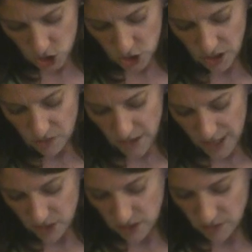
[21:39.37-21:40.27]
She could
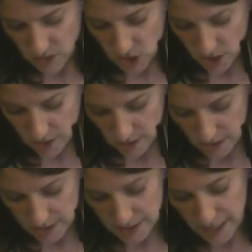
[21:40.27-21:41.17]

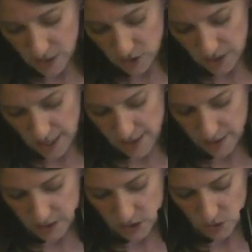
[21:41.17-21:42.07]
envision a staggered
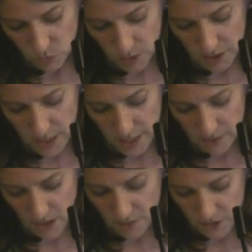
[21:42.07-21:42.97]
silence, one
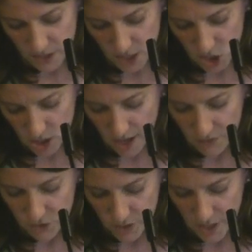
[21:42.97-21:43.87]
line of conversation
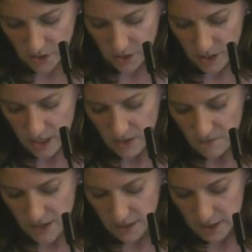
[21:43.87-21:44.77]
after another,
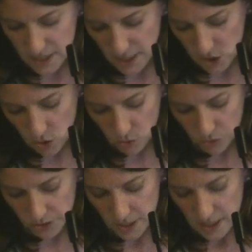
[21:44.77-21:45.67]
failing to catch
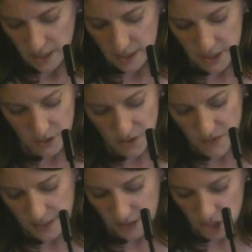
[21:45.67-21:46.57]
hold, until they
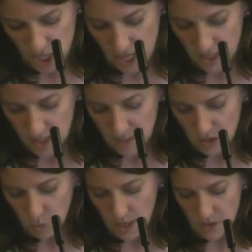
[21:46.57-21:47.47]
finally chatted
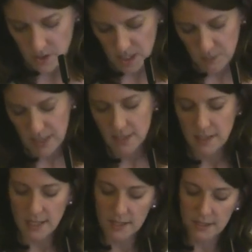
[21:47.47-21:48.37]
about the weather
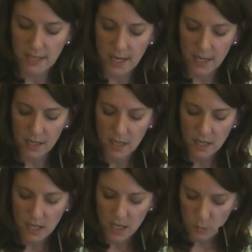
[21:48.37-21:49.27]
expected the next day
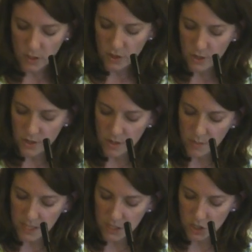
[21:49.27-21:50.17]
and whether to go to
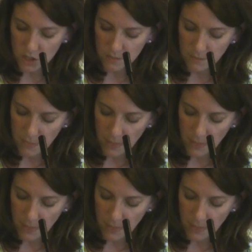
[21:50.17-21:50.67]
the beach.